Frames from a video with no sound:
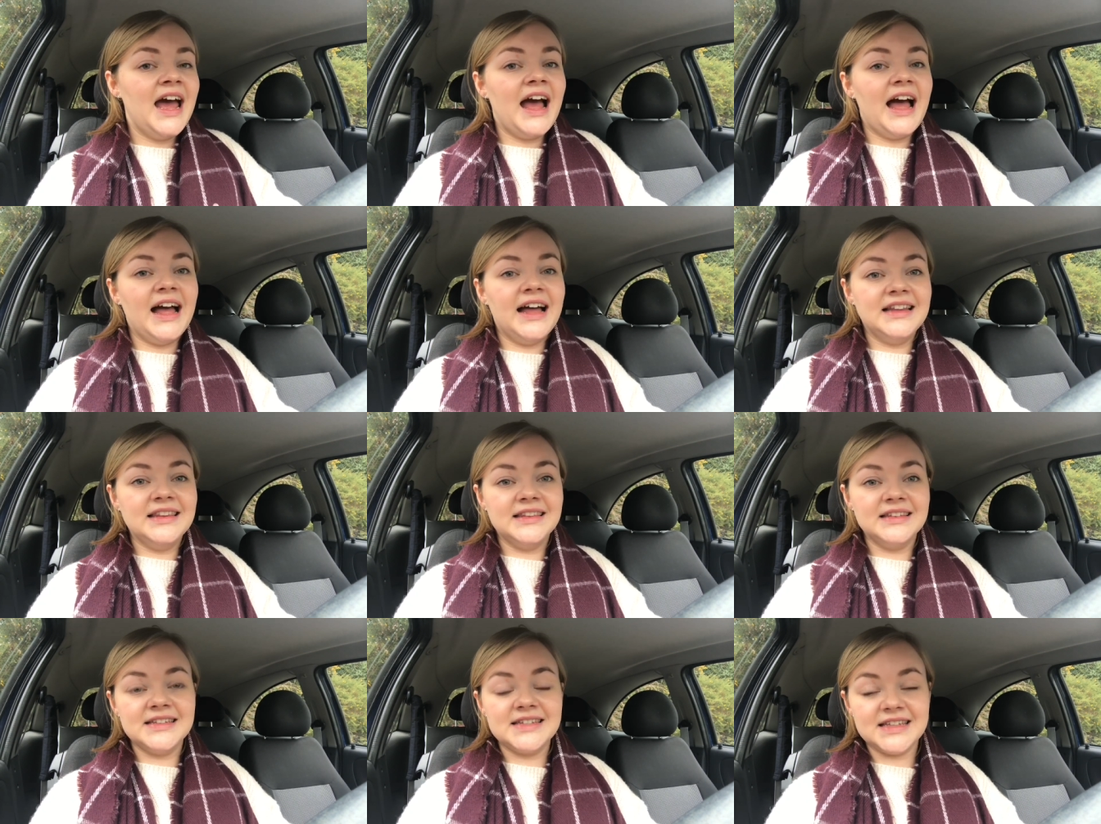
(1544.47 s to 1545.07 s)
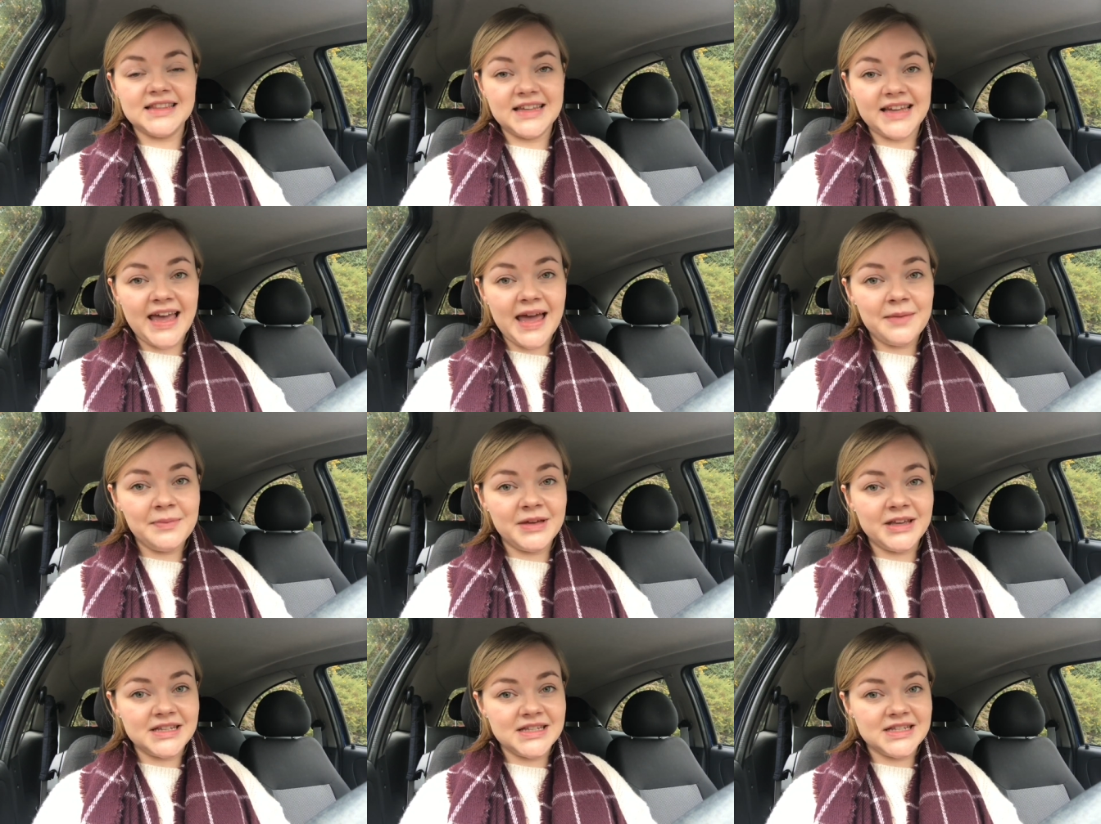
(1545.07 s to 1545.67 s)
and the
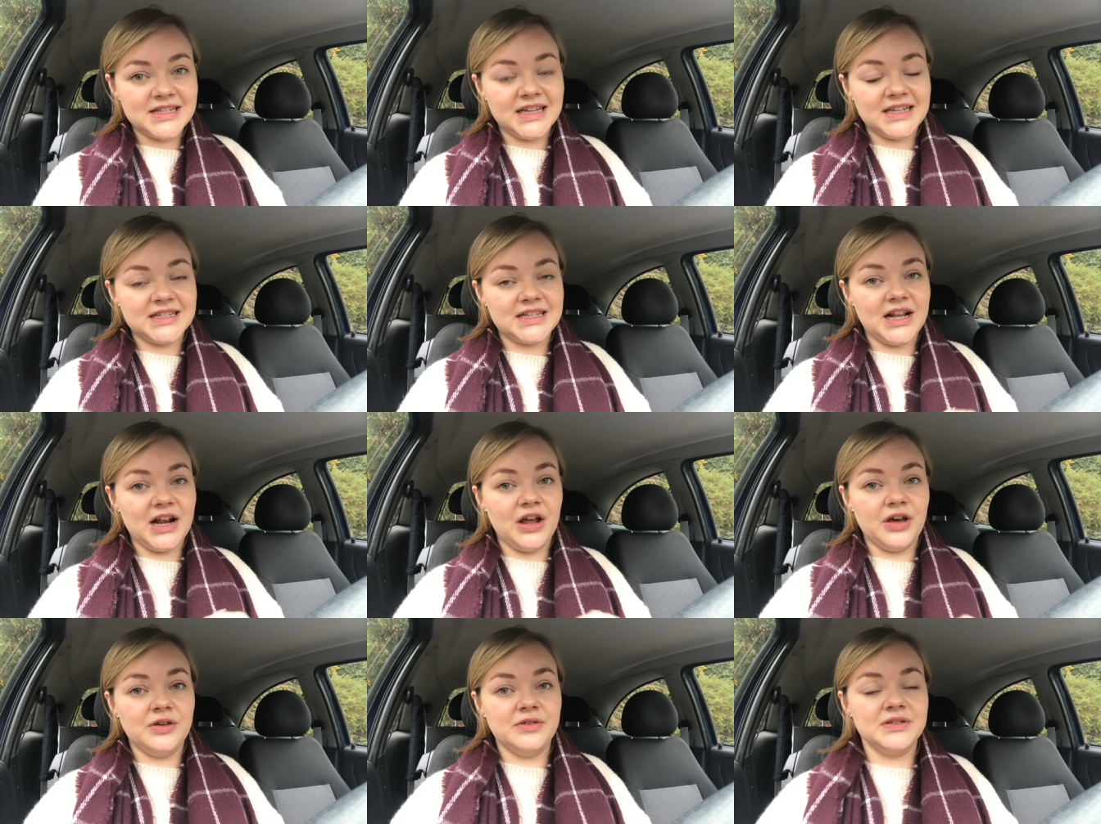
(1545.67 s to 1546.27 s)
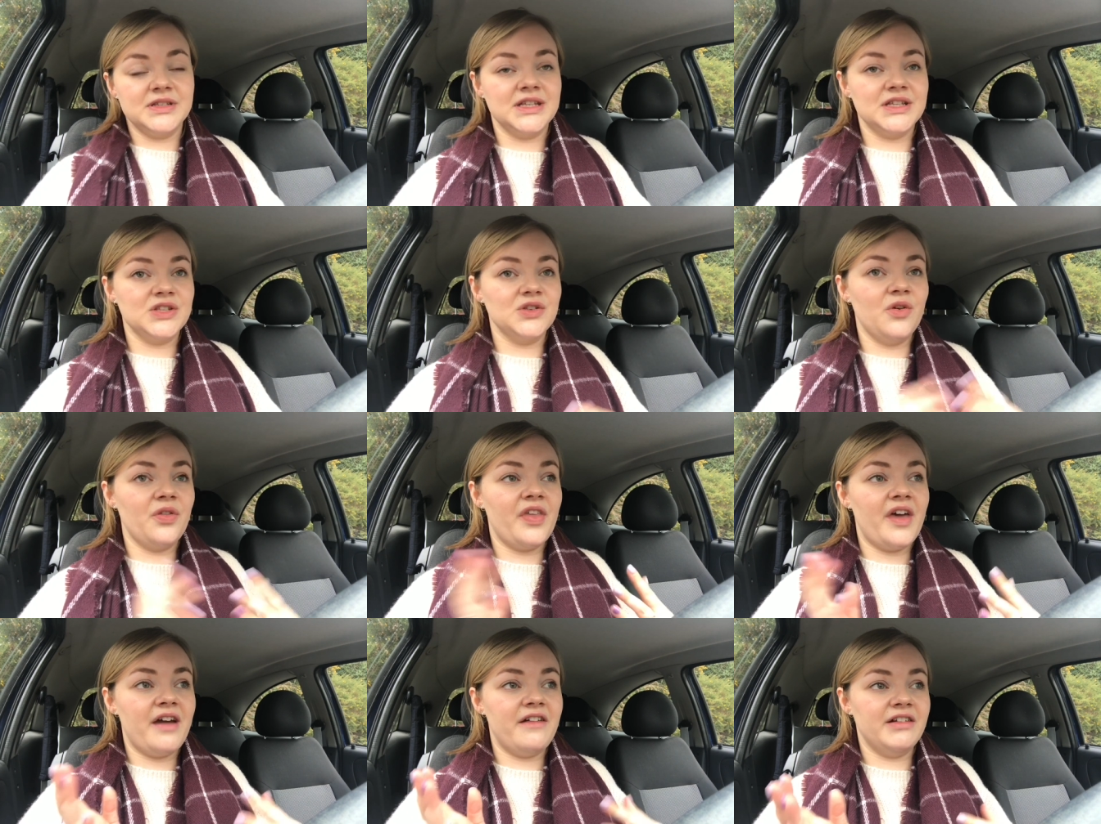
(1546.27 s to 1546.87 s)
chemist has closed. It's
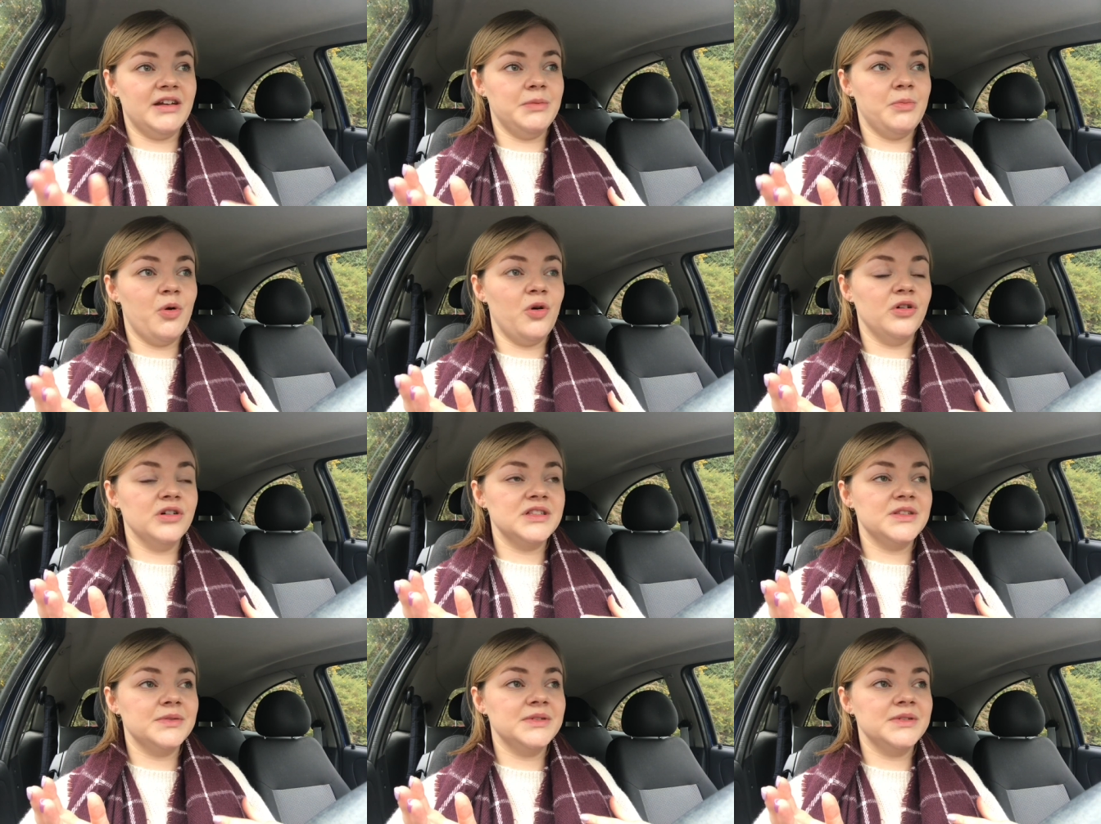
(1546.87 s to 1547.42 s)
not there anymore.